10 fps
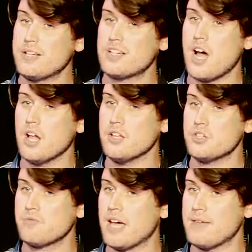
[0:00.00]
to college
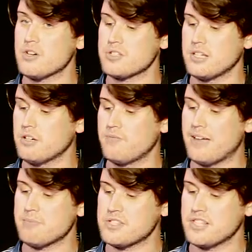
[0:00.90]
5
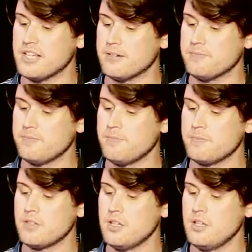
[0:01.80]
months later.
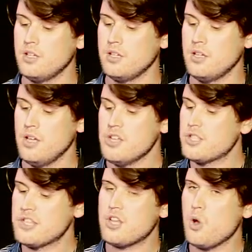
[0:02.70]
So
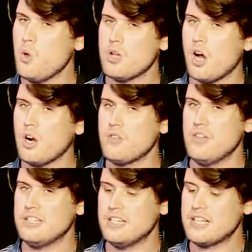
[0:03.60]
this whole car
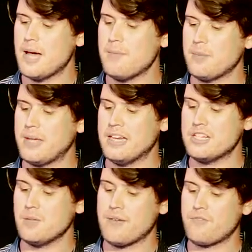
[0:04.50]
thing didn't come up again
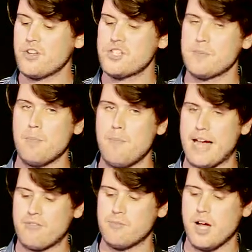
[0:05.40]
until my first summer
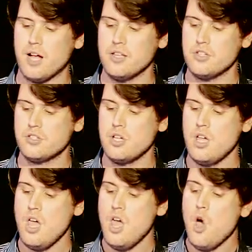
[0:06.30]
back from college.
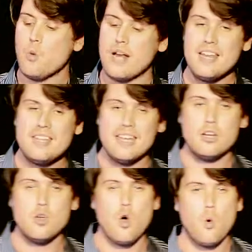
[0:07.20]
When I
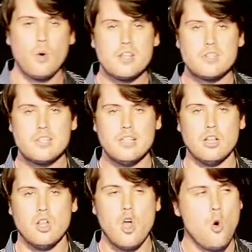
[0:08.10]
did, what is still
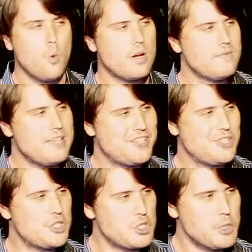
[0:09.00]
one of the
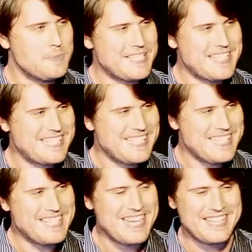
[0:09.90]
stupidest
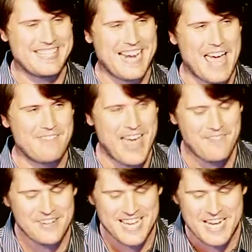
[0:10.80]
things that I have
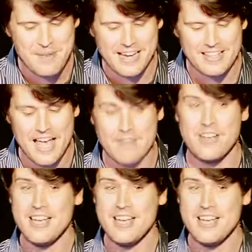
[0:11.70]
ever done in my life.